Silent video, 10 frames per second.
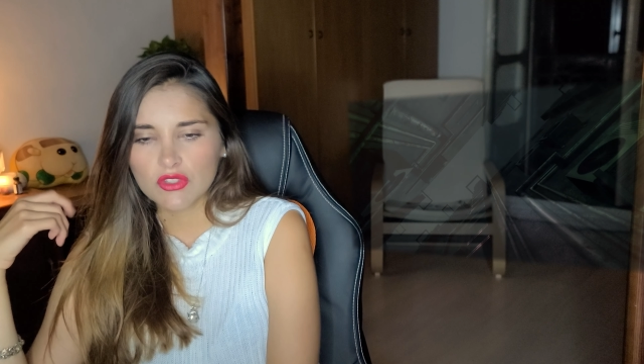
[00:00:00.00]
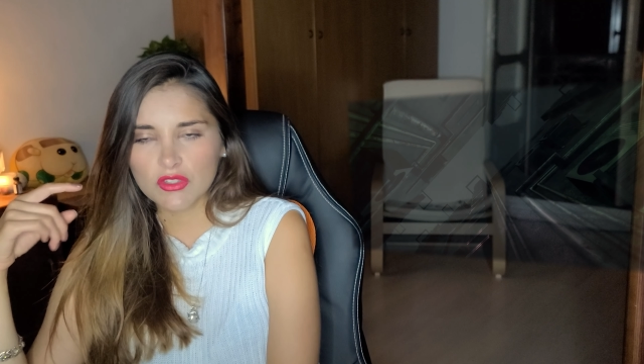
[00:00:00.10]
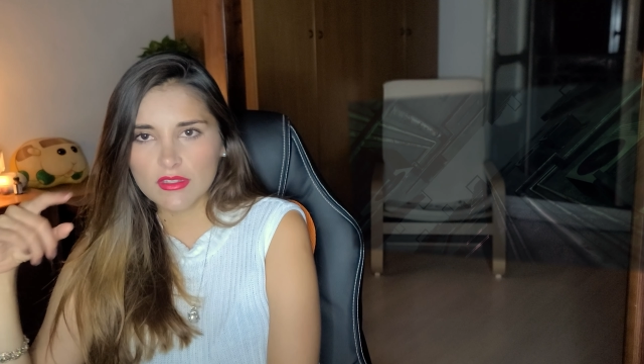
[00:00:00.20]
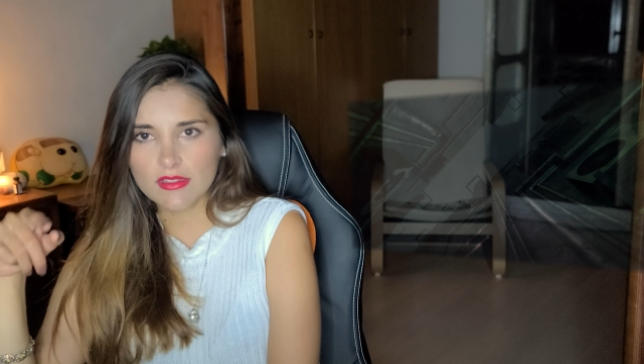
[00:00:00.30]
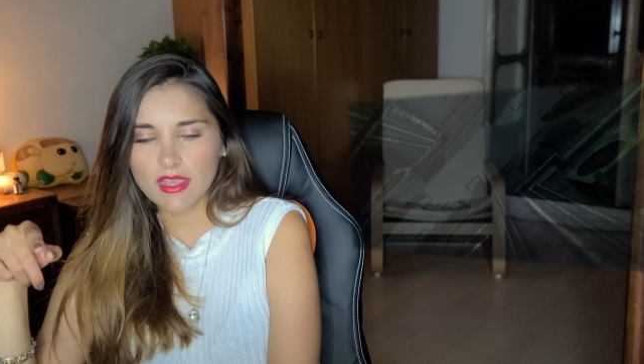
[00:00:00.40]

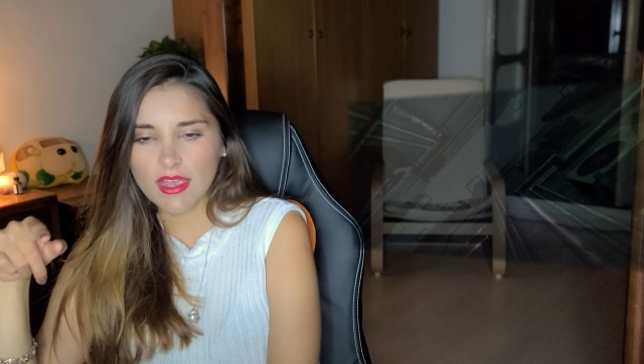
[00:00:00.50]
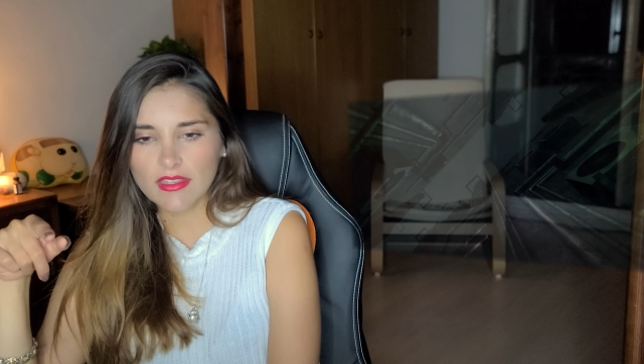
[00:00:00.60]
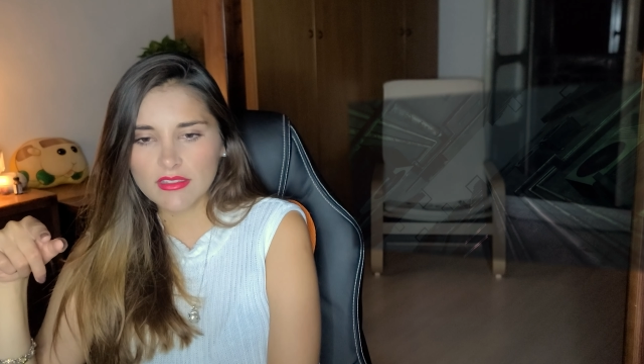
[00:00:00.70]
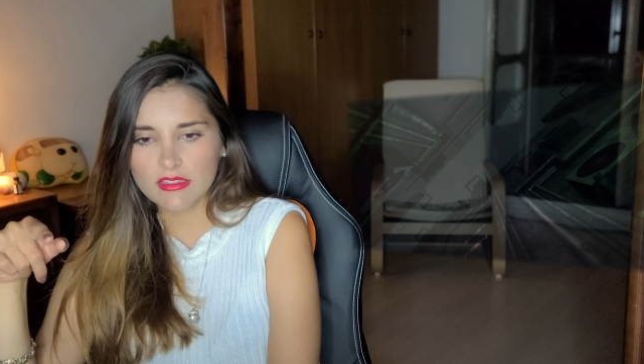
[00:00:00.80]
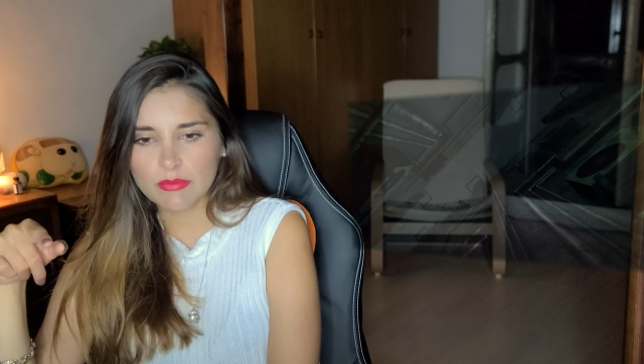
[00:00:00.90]
So this
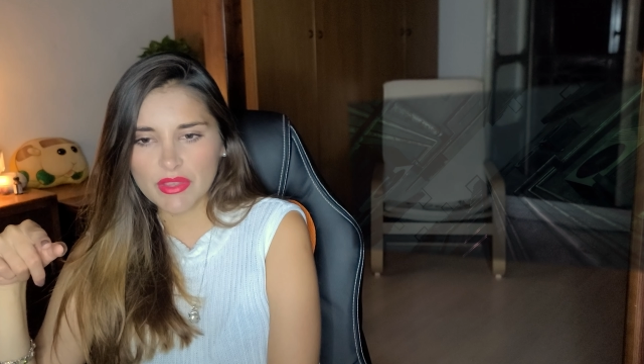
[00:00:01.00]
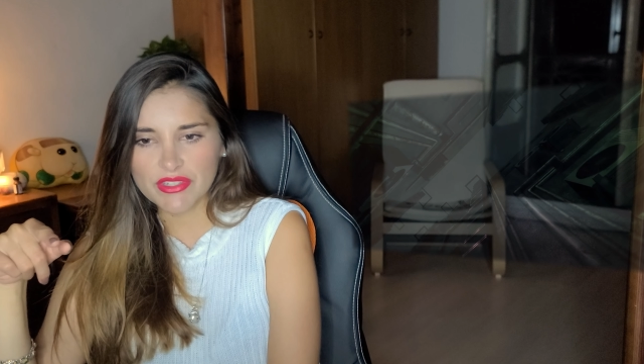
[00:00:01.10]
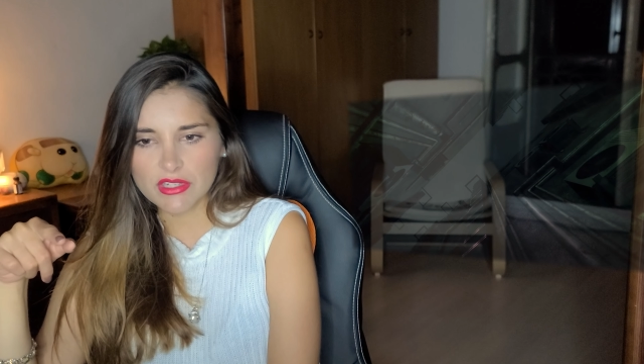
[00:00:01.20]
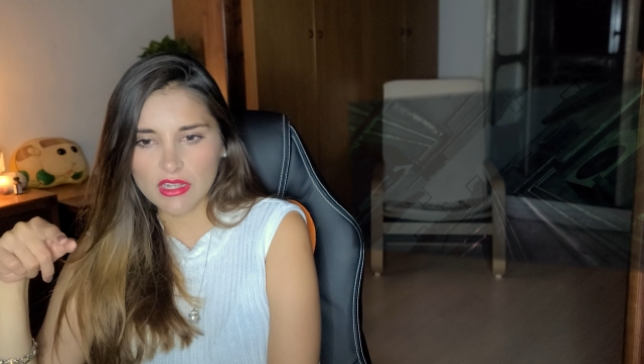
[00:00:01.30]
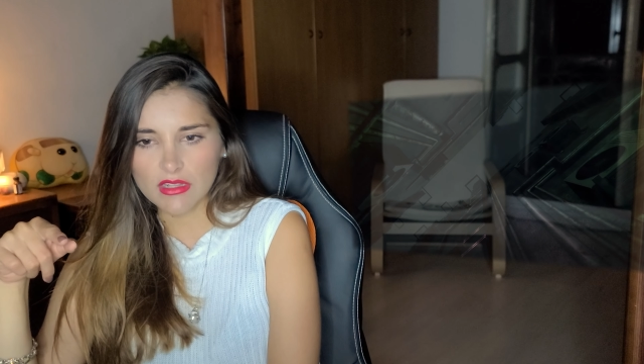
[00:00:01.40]
guy is
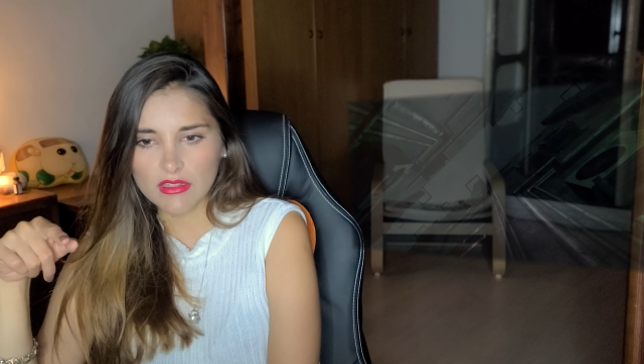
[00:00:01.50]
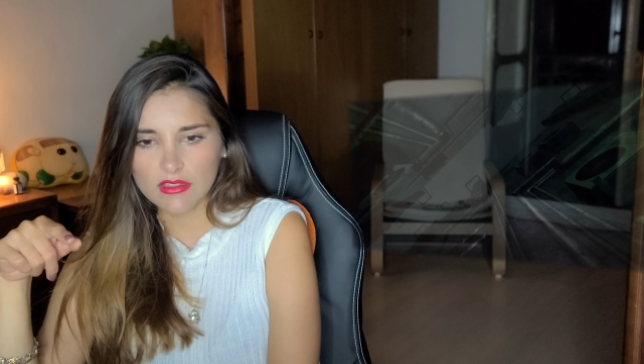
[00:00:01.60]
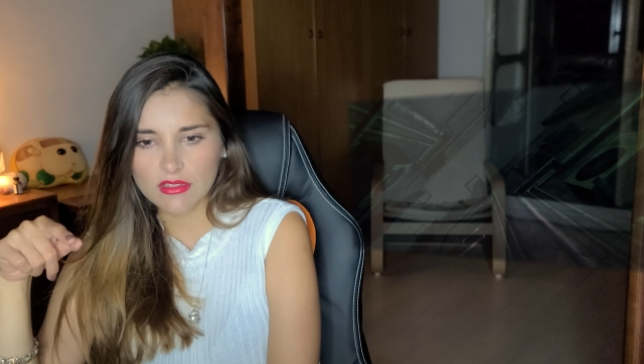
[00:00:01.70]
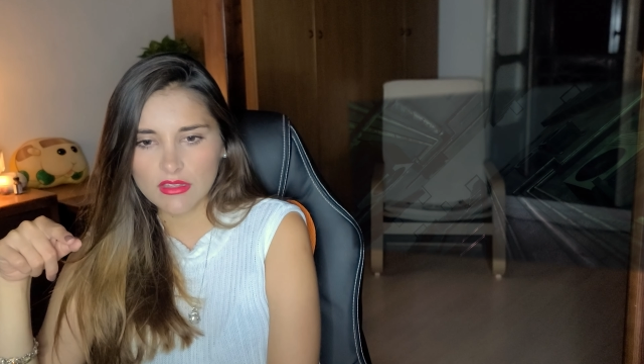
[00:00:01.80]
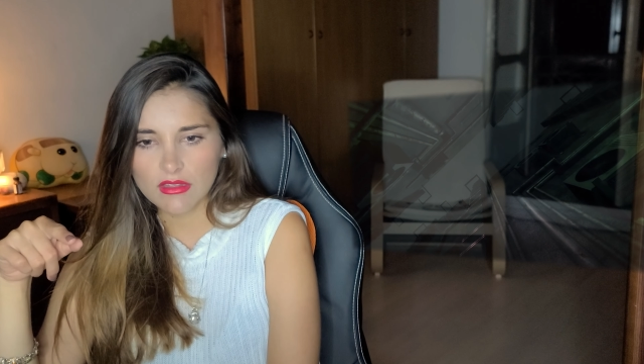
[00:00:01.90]
special.
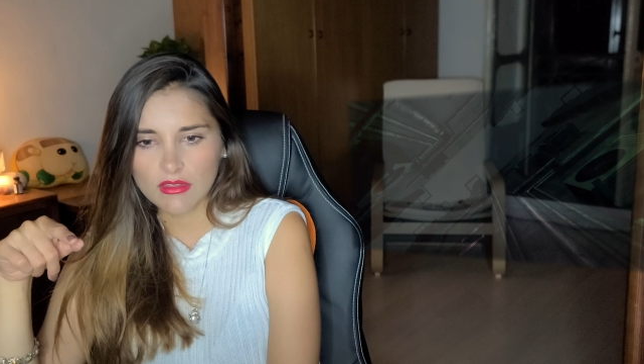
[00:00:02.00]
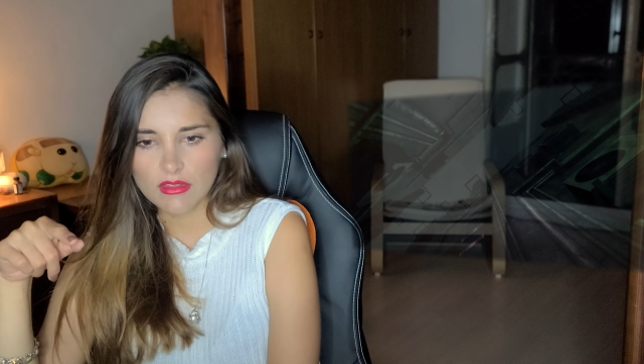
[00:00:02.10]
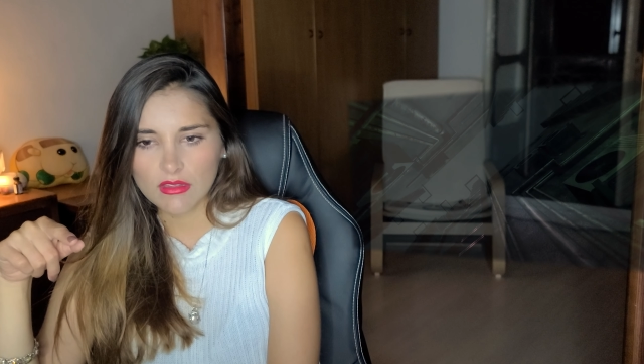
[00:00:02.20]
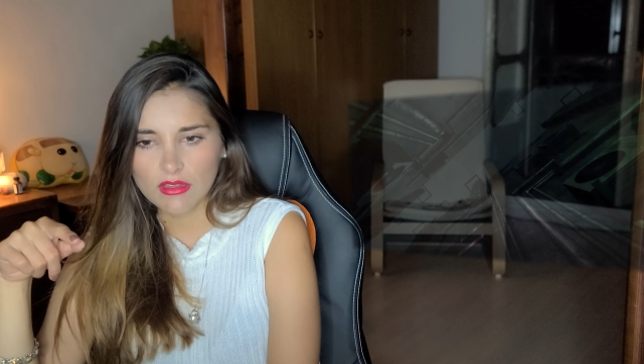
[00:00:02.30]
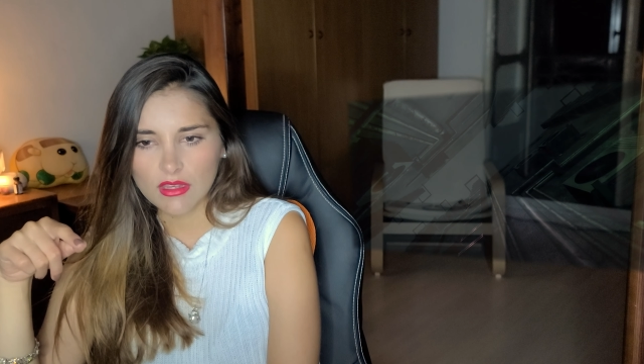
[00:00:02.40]

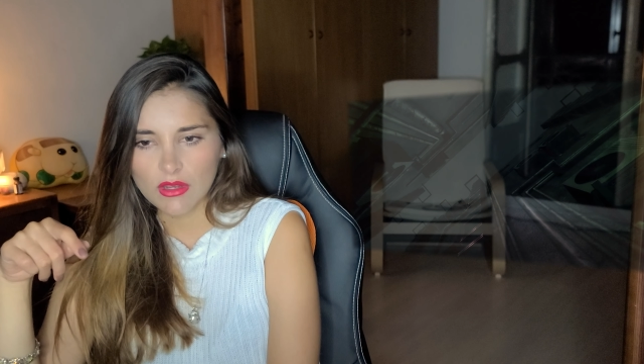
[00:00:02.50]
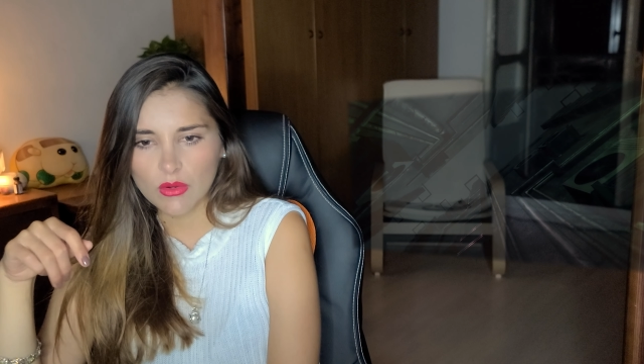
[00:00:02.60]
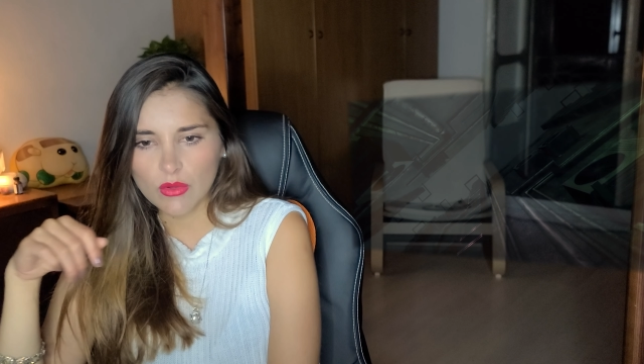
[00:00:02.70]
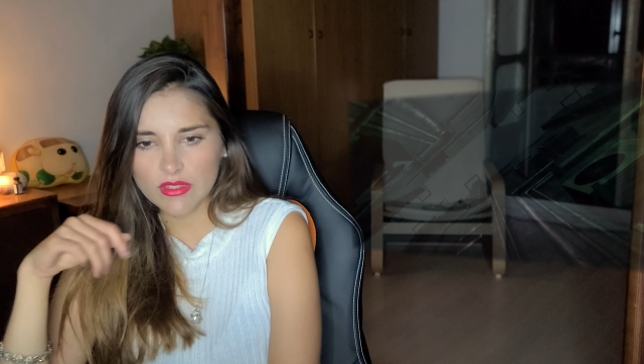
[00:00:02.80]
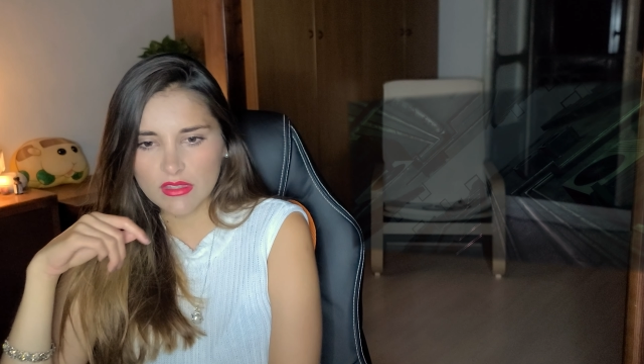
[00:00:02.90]

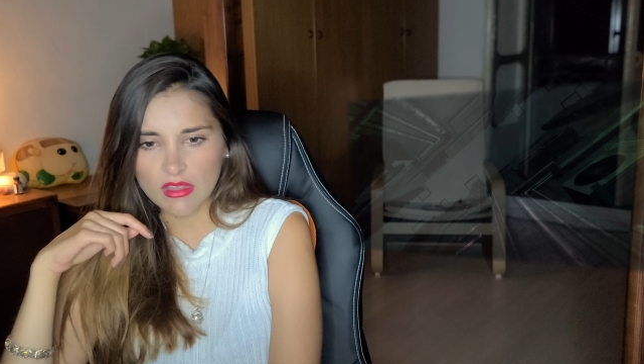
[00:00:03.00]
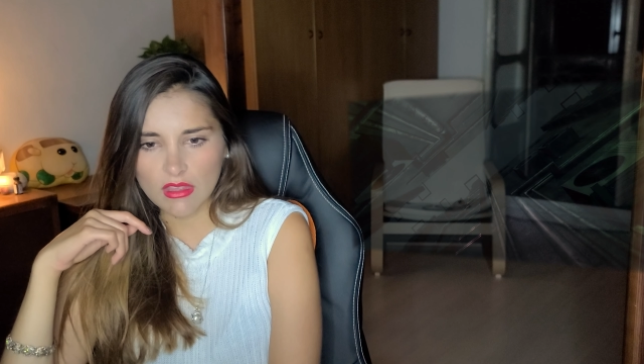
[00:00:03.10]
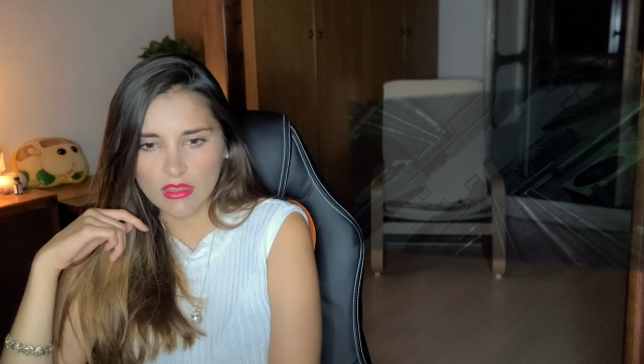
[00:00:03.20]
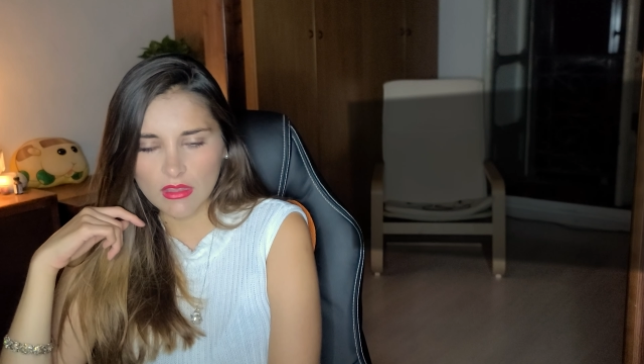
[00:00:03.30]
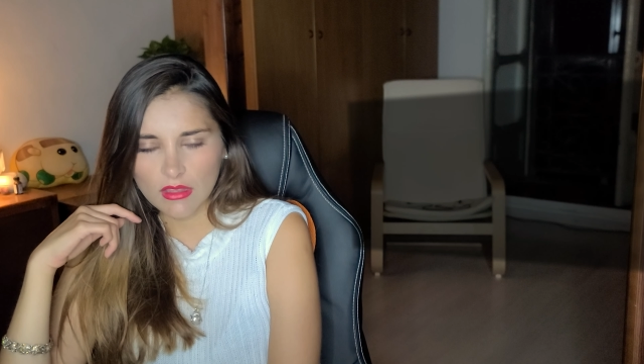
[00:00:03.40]
Who is
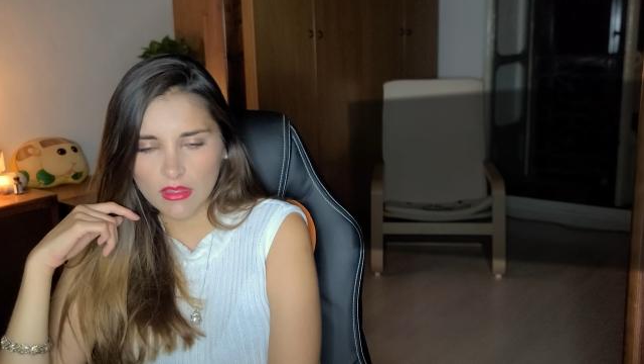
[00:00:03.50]
he?